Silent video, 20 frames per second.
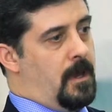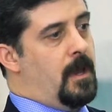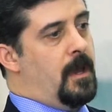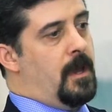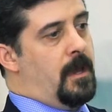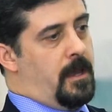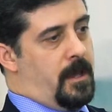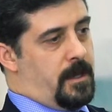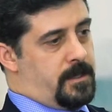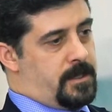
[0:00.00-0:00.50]

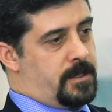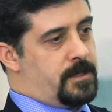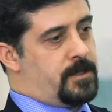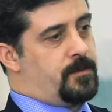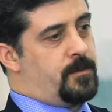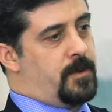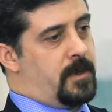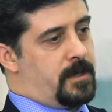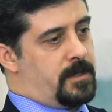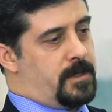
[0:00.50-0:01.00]
Yes, it's
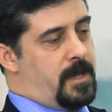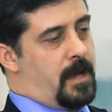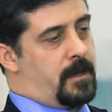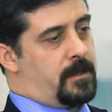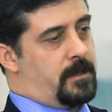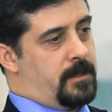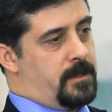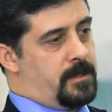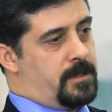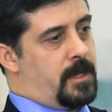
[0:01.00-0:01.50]
exactly
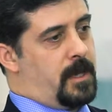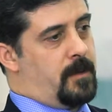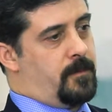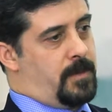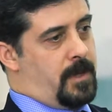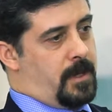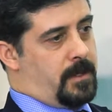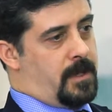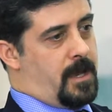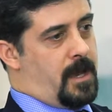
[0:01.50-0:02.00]
the same
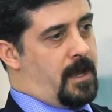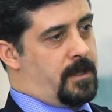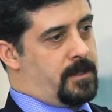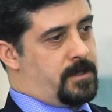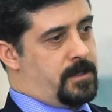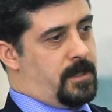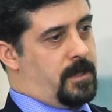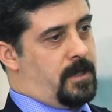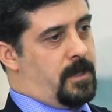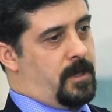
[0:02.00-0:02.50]

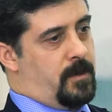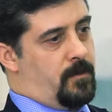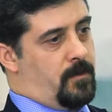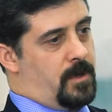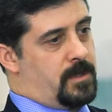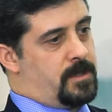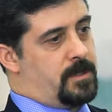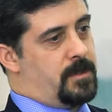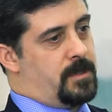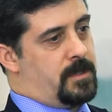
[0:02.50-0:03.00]
technology and
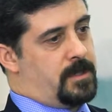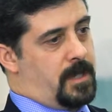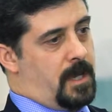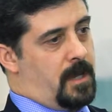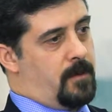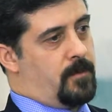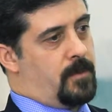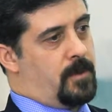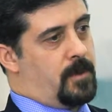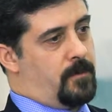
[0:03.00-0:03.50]
much of the
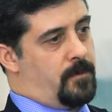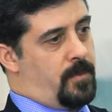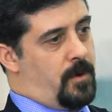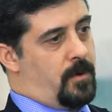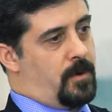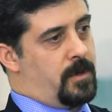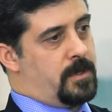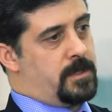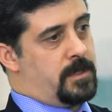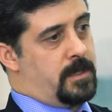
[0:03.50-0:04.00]
same
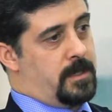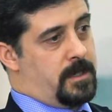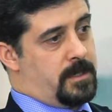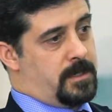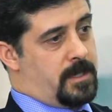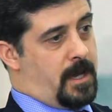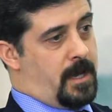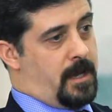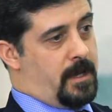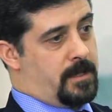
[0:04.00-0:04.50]
components and
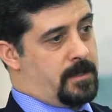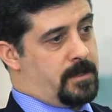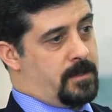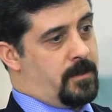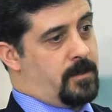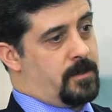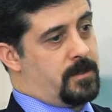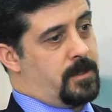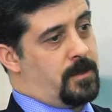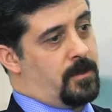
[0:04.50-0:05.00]
designs.
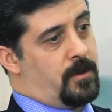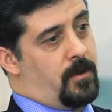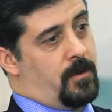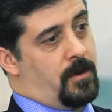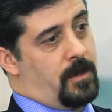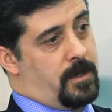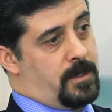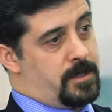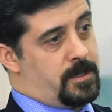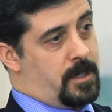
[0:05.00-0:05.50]
Those that are going
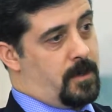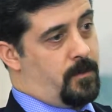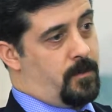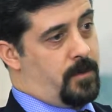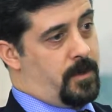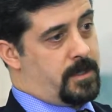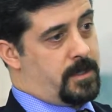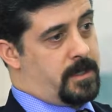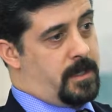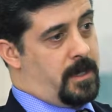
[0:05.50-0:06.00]
into
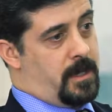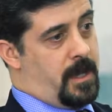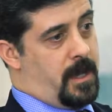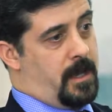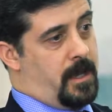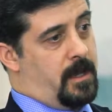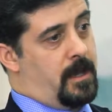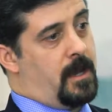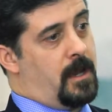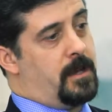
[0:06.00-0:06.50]
submarines
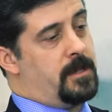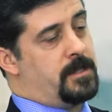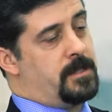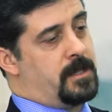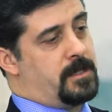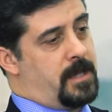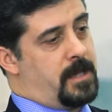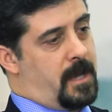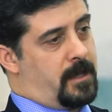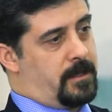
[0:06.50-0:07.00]
today is
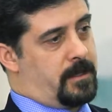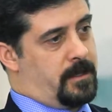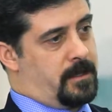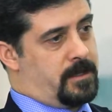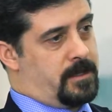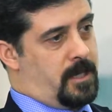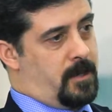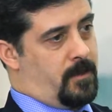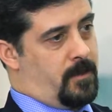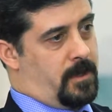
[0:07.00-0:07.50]
exactly the
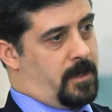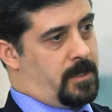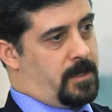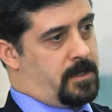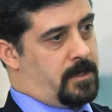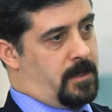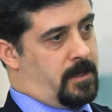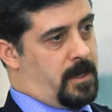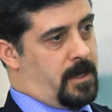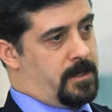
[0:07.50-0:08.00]
same
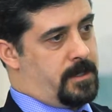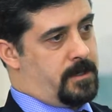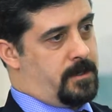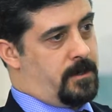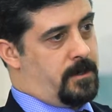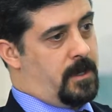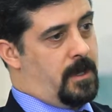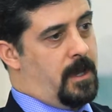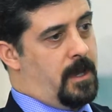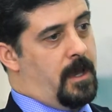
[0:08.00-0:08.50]
electrolyzer
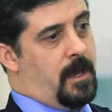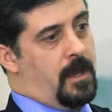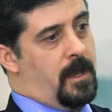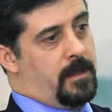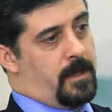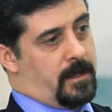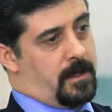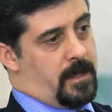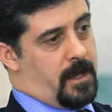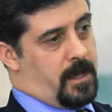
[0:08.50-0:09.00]

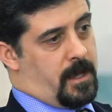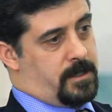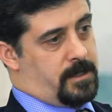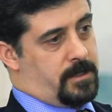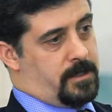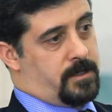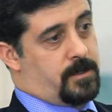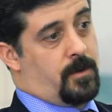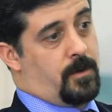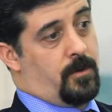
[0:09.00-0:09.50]
technology
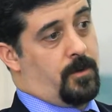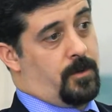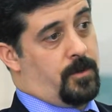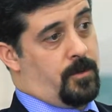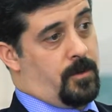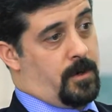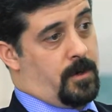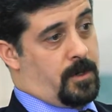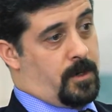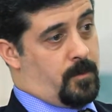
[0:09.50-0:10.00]
that's going to
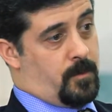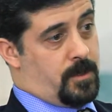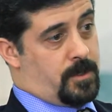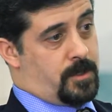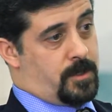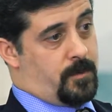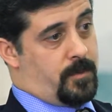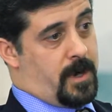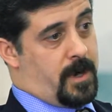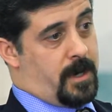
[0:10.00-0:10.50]
our commercial
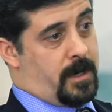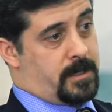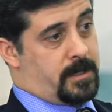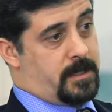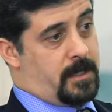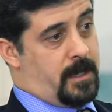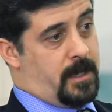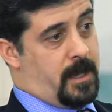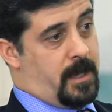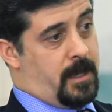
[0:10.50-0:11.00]
products
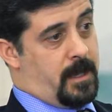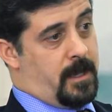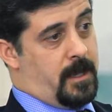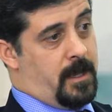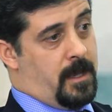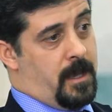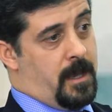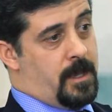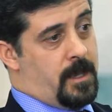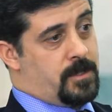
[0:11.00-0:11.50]
today.
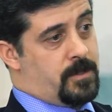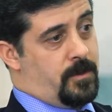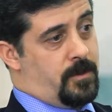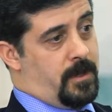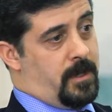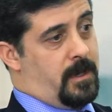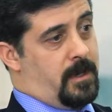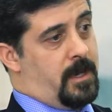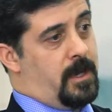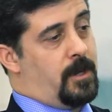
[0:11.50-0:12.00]
So the
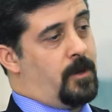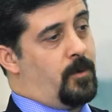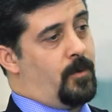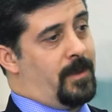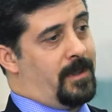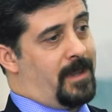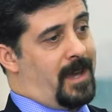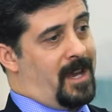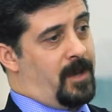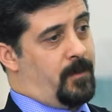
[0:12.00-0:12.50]
inherent
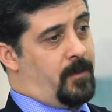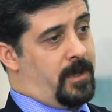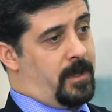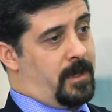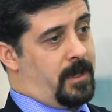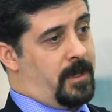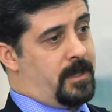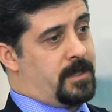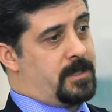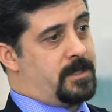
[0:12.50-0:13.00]

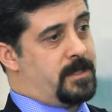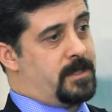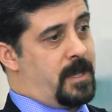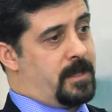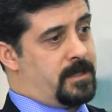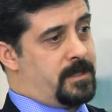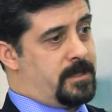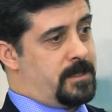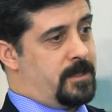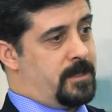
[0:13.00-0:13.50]
reliability that's
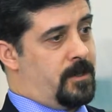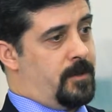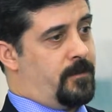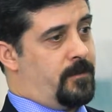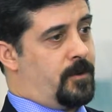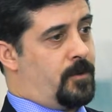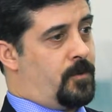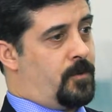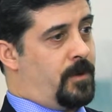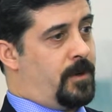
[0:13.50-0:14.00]
necessary for
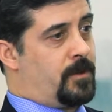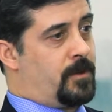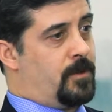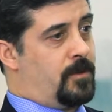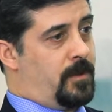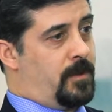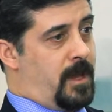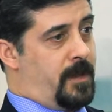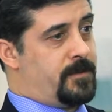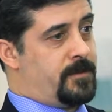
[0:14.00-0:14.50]
critical
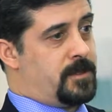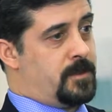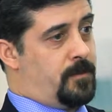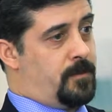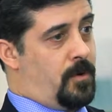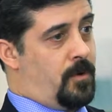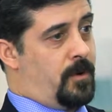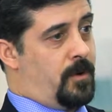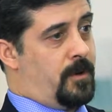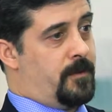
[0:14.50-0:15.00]
life
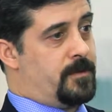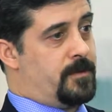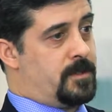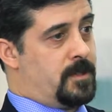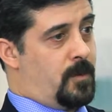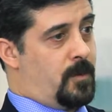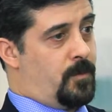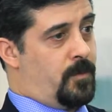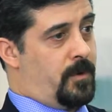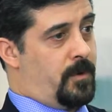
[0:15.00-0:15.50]
support of
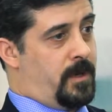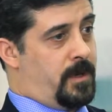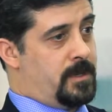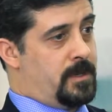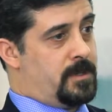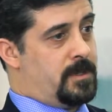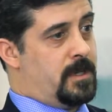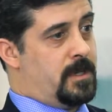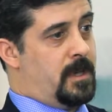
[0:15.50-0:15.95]
submarines